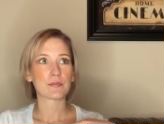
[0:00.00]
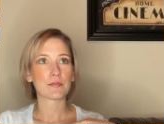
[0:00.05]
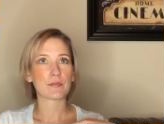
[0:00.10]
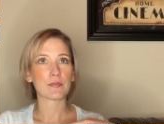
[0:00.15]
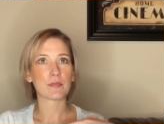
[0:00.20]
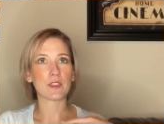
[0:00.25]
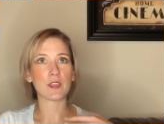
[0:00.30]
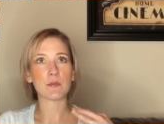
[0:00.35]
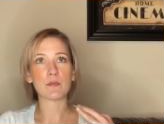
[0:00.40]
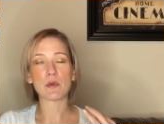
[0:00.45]

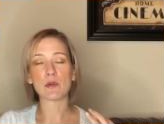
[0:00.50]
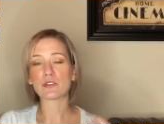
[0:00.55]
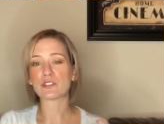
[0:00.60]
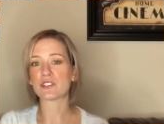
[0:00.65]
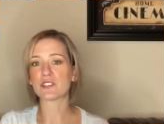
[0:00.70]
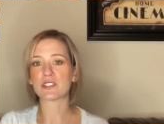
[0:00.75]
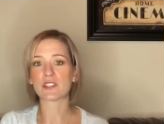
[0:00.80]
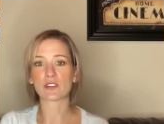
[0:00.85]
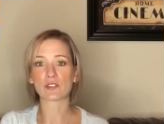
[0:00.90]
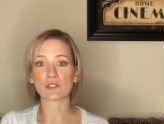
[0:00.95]
the
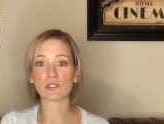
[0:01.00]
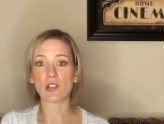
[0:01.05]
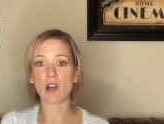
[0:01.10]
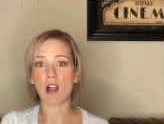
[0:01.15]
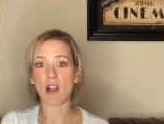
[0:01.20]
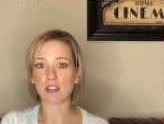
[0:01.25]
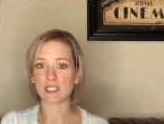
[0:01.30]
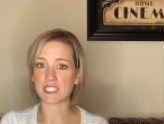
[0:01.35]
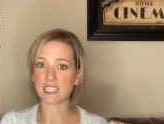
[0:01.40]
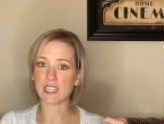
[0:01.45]
emotions that are
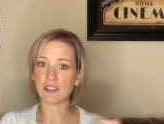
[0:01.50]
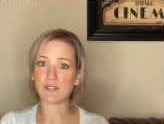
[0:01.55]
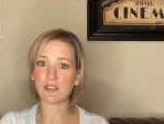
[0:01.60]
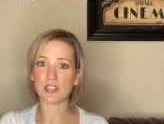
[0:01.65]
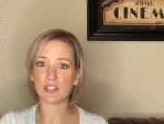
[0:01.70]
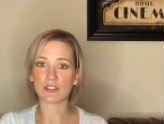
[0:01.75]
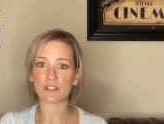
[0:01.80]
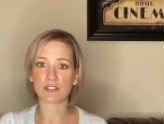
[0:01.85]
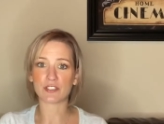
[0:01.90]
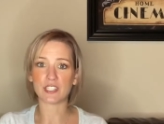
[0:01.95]
locked even
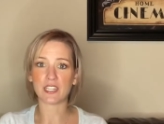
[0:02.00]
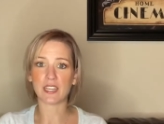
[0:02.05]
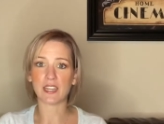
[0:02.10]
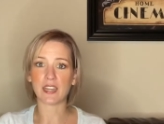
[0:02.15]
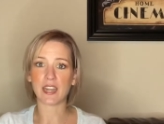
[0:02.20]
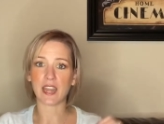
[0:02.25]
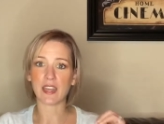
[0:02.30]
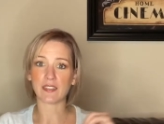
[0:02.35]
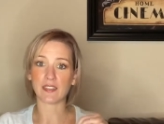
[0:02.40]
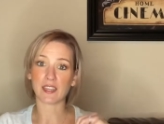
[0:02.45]
in your
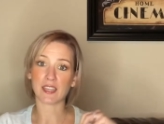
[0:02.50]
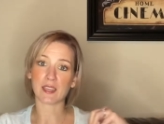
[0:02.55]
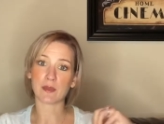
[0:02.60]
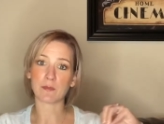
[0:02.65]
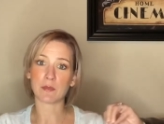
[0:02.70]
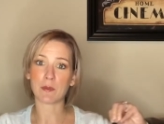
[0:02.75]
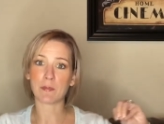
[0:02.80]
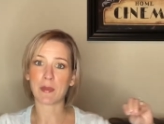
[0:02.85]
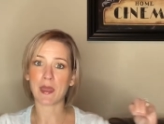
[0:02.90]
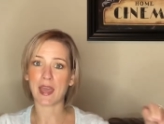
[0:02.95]
DNA that can
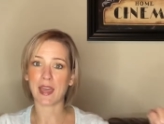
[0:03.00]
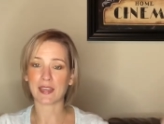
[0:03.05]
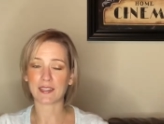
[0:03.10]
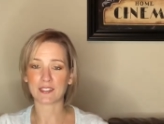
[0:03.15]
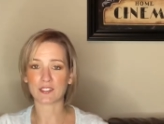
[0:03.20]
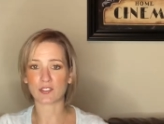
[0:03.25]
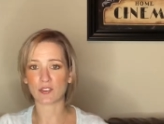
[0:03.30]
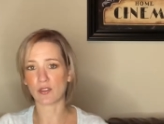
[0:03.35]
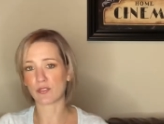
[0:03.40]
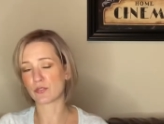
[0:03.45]
be
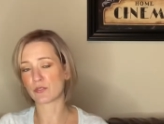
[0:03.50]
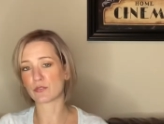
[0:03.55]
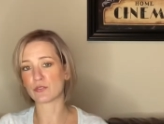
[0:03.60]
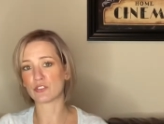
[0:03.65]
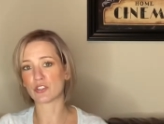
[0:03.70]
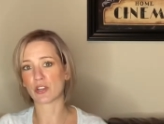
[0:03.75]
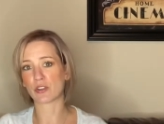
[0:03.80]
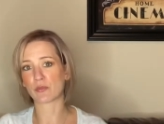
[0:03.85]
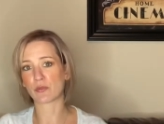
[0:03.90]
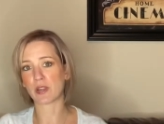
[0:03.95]
passed on through
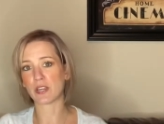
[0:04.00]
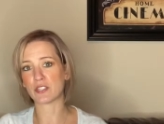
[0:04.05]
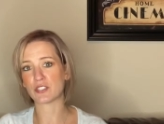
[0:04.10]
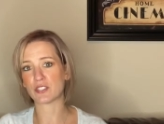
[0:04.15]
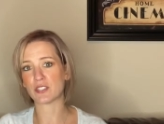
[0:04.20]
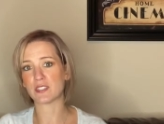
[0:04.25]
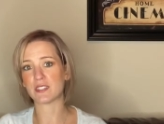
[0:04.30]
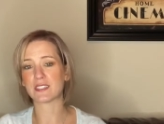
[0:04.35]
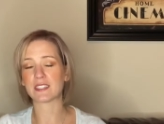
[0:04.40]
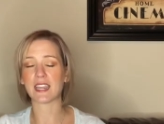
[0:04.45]

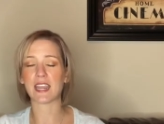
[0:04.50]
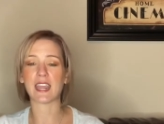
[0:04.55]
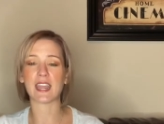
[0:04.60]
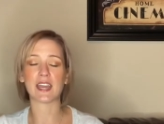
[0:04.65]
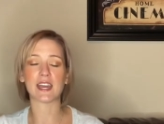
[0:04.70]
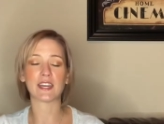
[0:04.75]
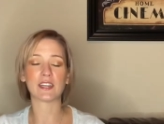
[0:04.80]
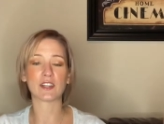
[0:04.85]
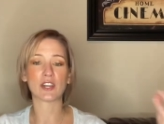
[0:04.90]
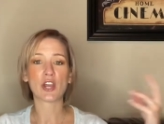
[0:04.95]
generations
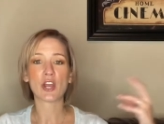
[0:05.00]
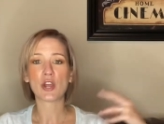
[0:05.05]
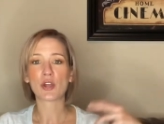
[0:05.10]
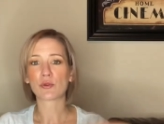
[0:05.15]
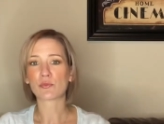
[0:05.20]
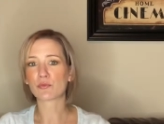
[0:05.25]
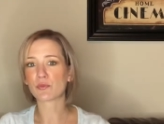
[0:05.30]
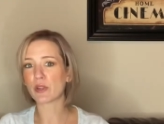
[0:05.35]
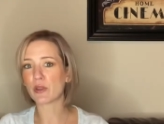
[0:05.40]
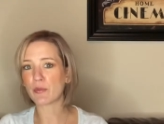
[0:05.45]
and
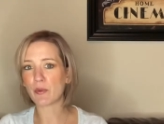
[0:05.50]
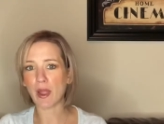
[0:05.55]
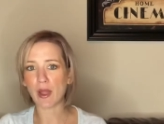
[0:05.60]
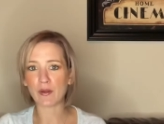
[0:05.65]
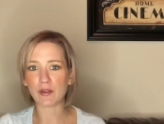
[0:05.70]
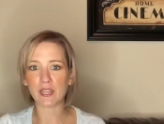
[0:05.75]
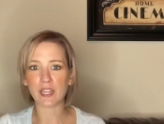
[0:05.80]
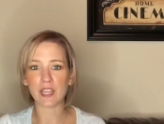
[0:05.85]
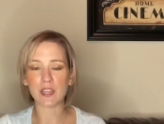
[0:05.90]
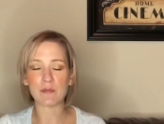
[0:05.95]

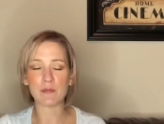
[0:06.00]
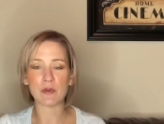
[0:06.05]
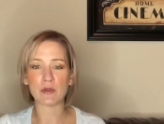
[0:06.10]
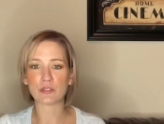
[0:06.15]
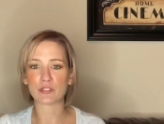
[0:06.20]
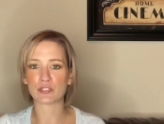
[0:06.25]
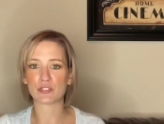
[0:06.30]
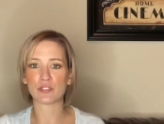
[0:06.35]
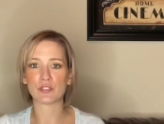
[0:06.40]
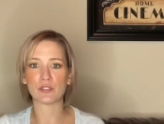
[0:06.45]
rerouting
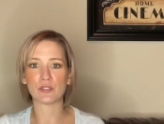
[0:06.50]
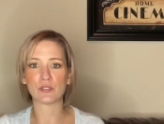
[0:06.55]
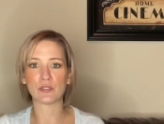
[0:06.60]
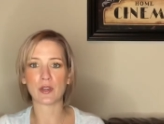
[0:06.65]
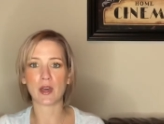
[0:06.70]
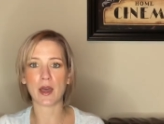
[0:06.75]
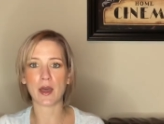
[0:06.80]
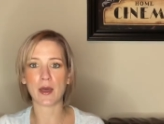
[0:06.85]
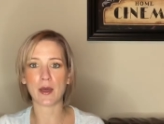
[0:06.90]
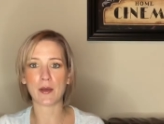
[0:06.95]
emotional,
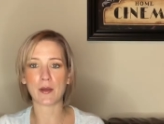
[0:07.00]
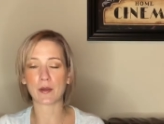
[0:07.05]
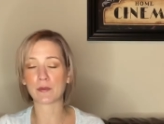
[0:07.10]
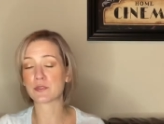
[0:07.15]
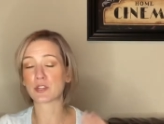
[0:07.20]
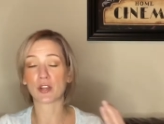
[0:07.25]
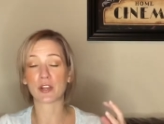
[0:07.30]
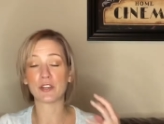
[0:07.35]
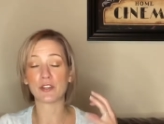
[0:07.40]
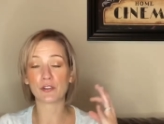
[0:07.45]
uh, I'm
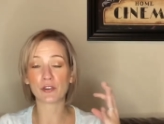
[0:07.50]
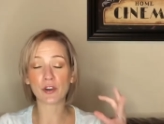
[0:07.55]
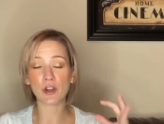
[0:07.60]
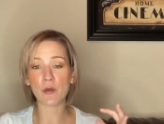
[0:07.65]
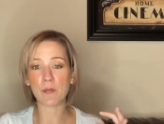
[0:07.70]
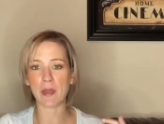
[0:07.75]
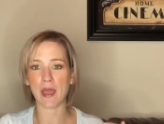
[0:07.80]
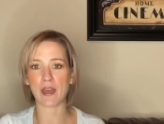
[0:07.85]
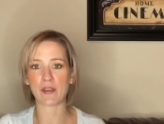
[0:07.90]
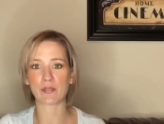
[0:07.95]
sorry,
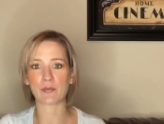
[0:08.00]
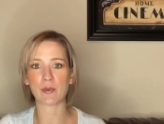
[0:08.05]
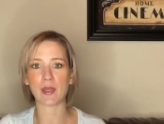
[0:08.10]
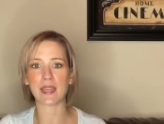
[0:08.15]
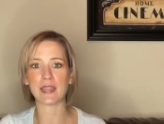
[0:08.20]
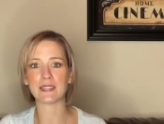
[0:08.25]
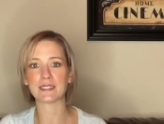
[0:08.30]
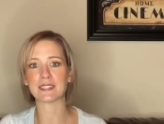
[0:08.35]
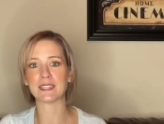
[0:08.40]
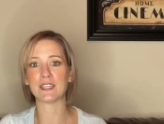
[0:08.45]

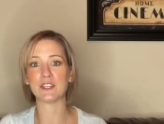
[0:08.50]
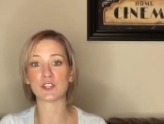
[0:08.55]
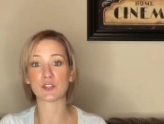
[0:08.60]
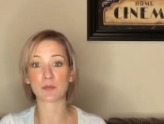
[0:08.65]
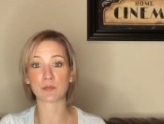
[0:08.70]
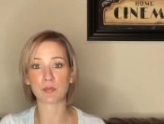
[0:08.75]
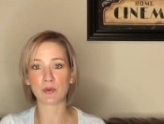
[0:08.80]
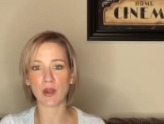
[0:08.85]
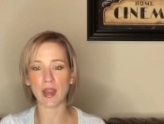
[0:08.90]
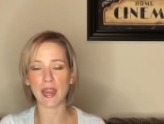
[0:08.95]
neuropathways in your
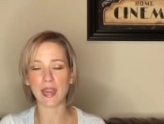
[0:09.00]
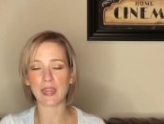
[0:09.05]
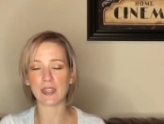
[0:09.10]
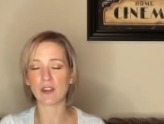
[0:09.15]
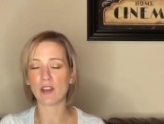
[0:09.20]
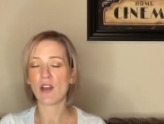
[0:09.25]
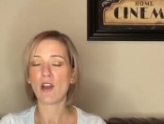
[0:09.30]
brain.